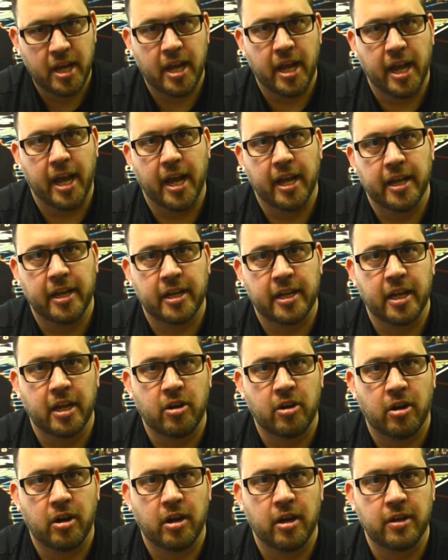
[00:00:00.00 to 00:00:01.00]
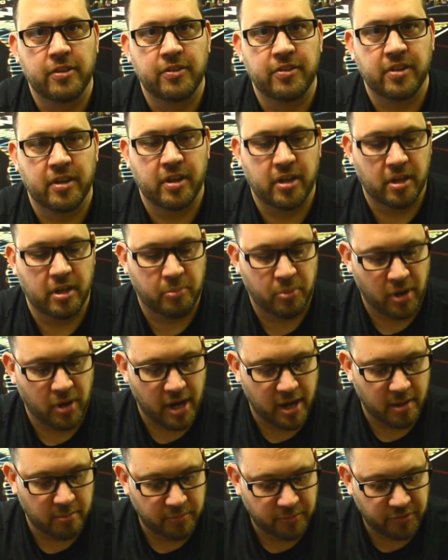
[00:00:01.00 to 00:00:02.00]
and it can cause
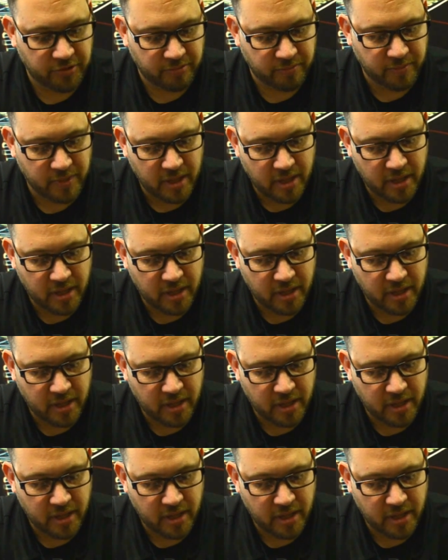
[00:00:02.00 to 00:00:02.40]
problems